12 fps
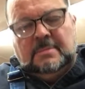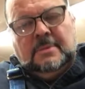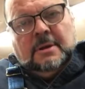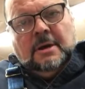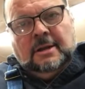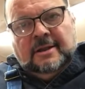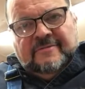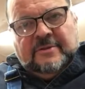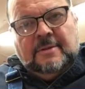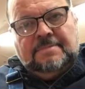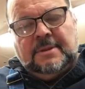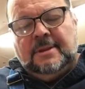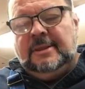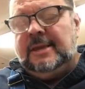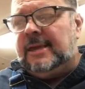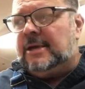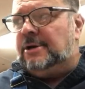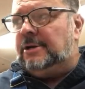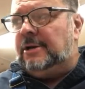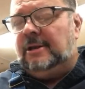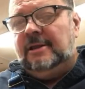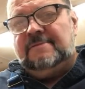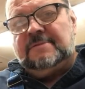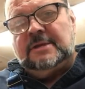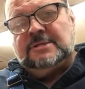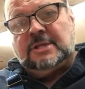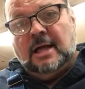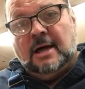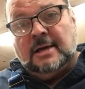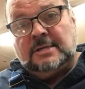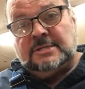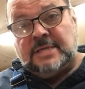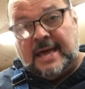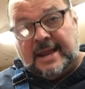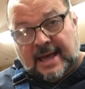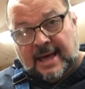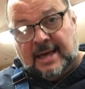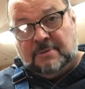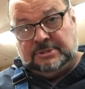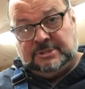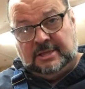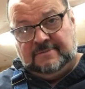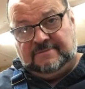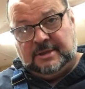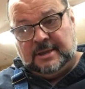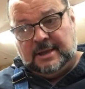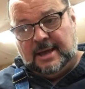going to lift up he couldn't lift these logs that I was lifting.